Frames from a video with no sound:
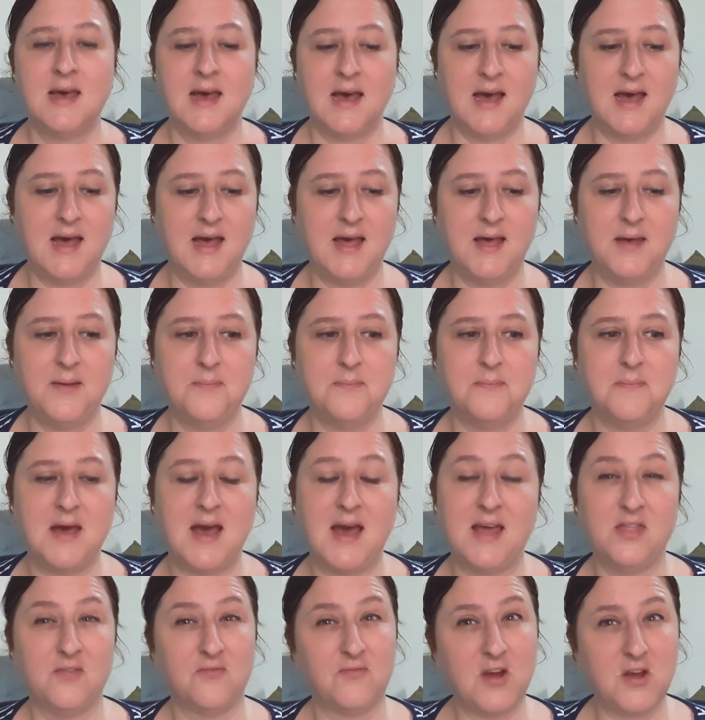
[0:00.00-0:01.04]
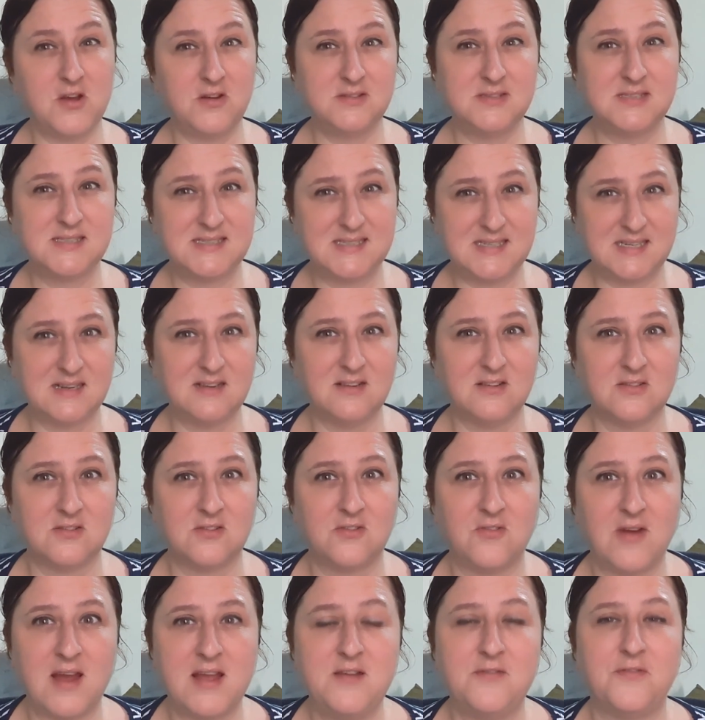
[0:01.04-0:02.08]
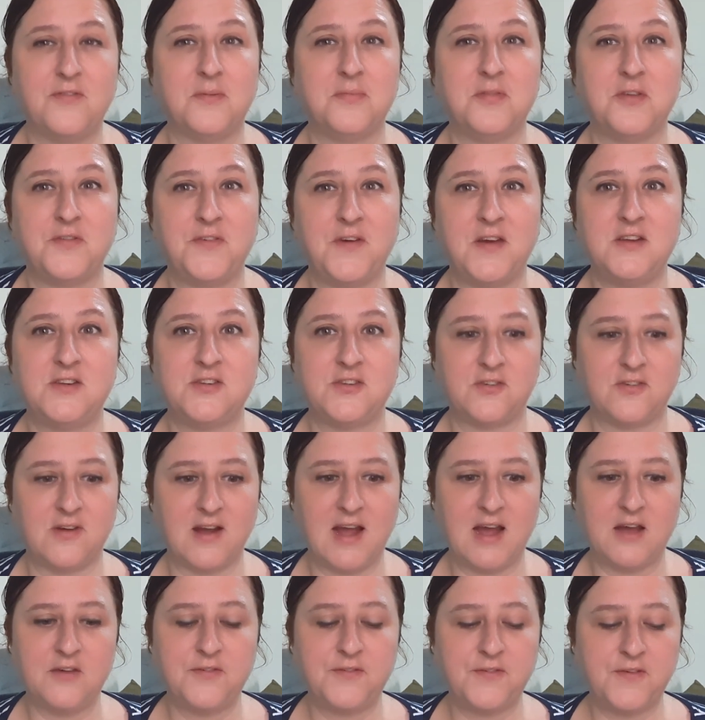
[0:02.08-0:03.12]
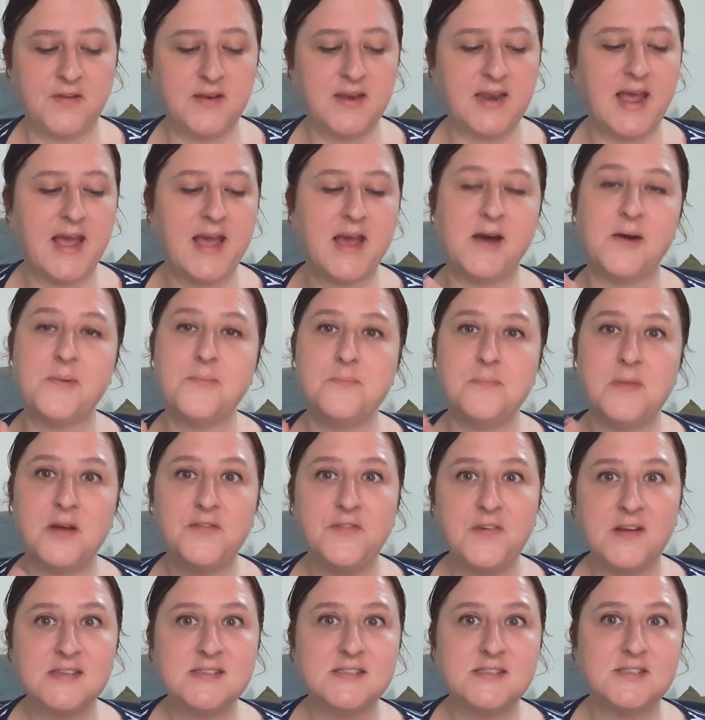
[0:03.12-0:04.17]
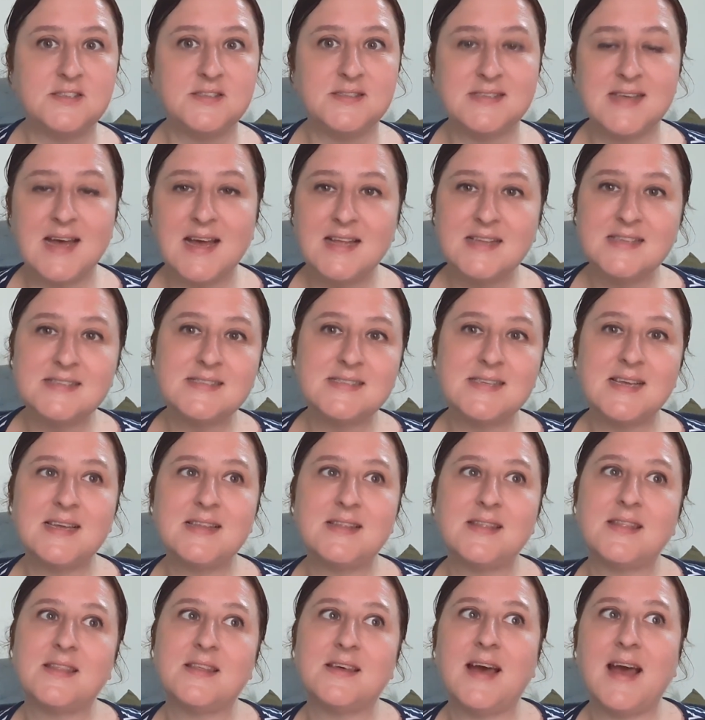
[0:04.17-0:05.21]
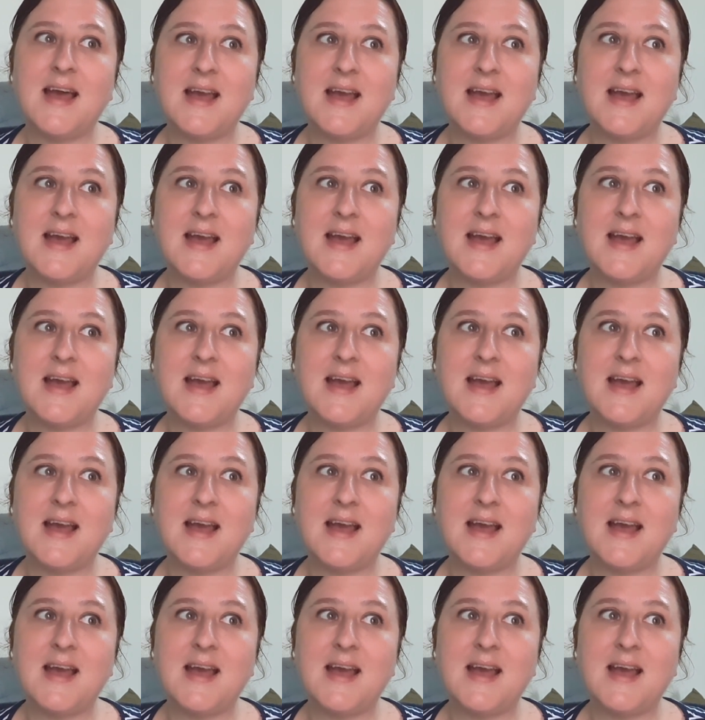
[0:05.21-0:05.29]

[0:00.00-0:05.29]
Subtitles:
And the roads didn't look great from the photograph. Now, my friend Suzanne said that